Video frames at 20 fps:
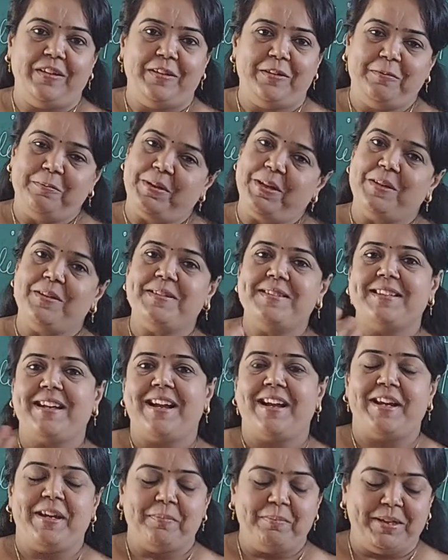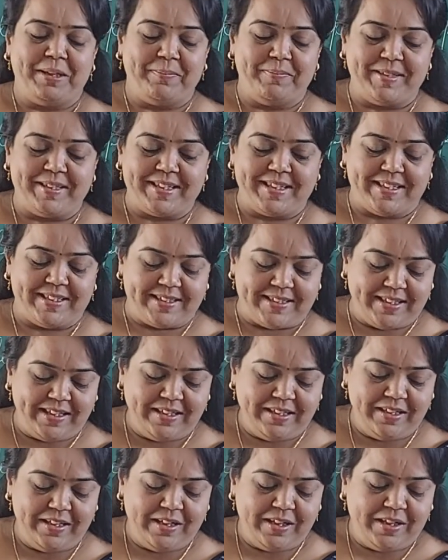because I am
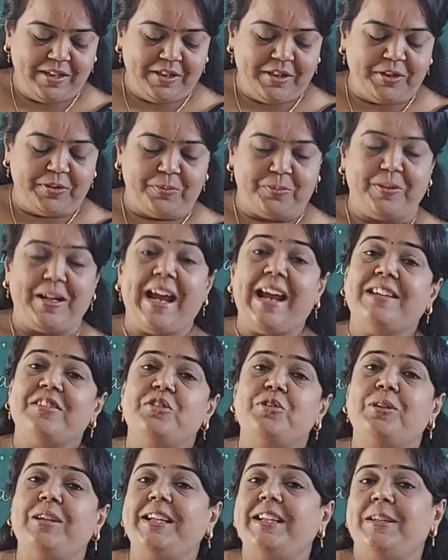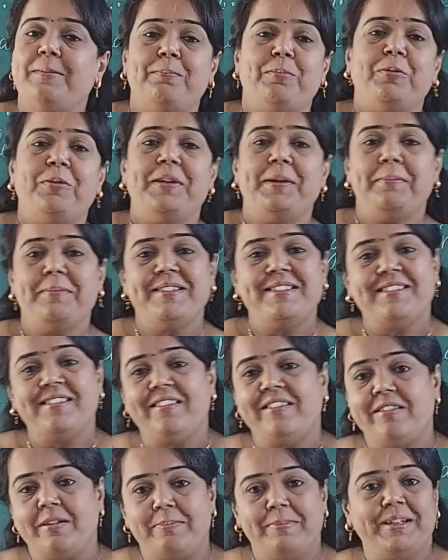imitating you. Actually, the poem is a
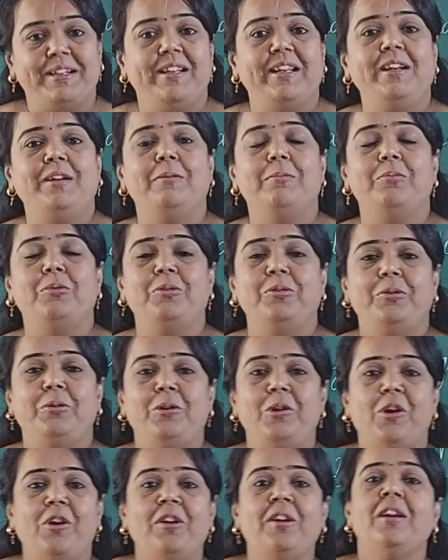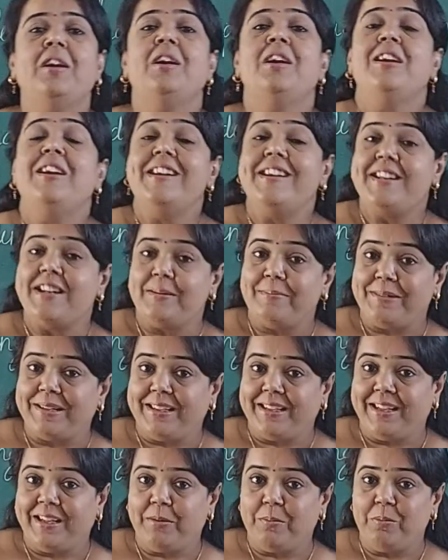dramatic monologue.
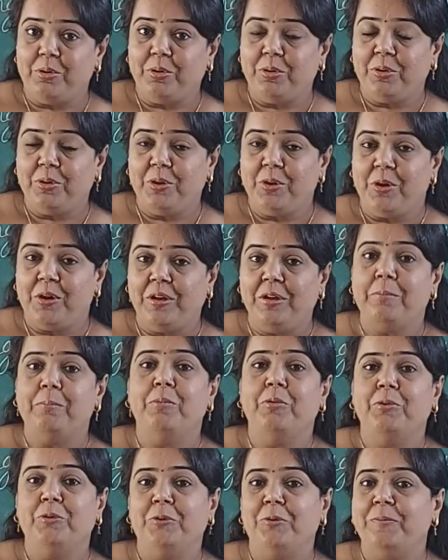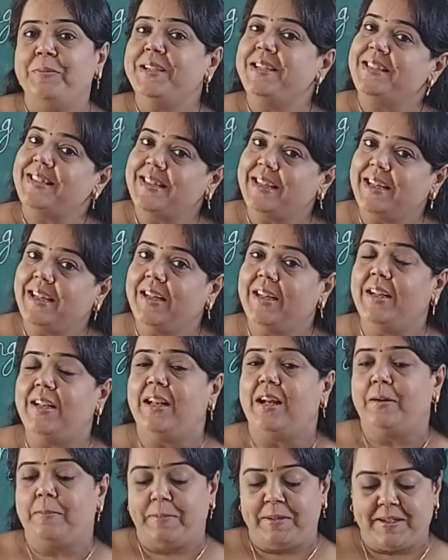Dramatic monologue, mono means single.
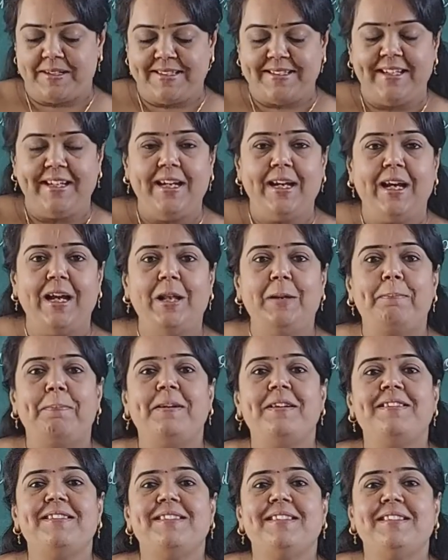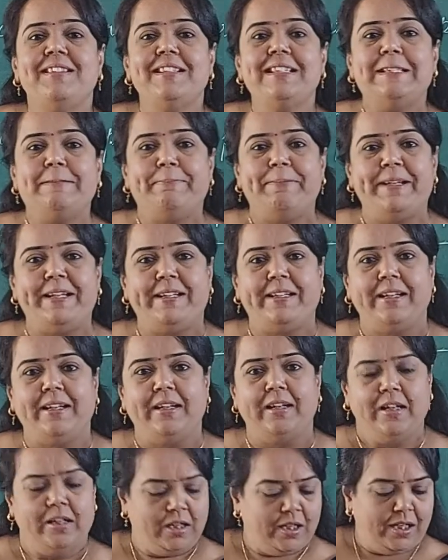A single person is
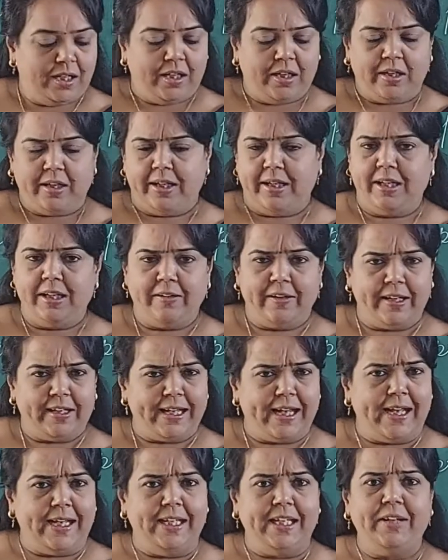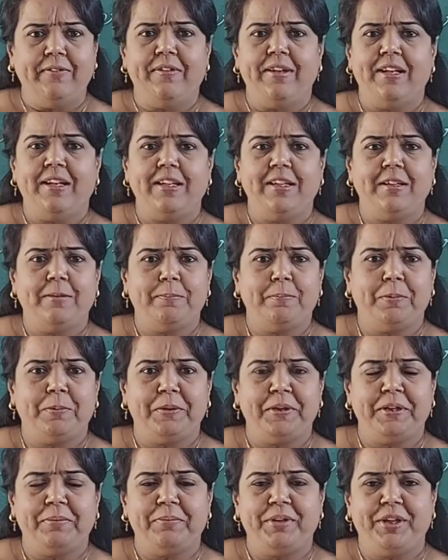speaking. In anywhere in the
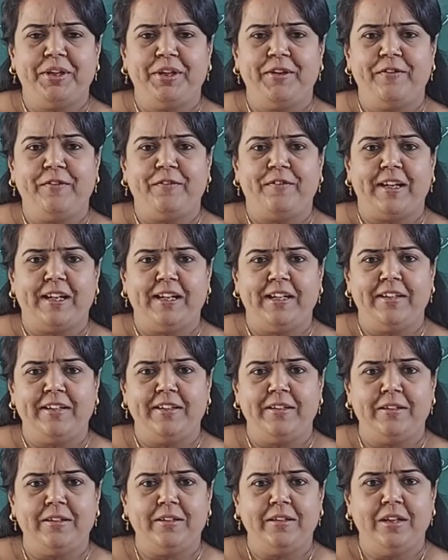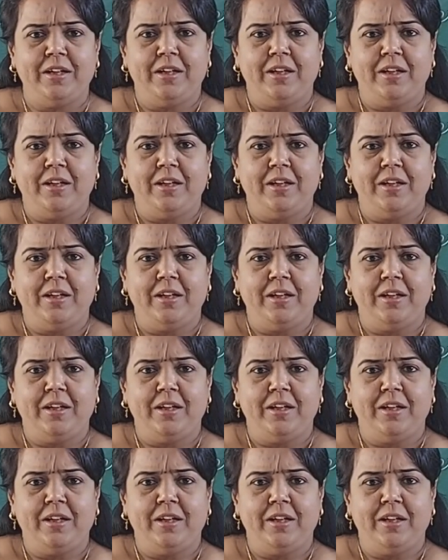poem, did you find the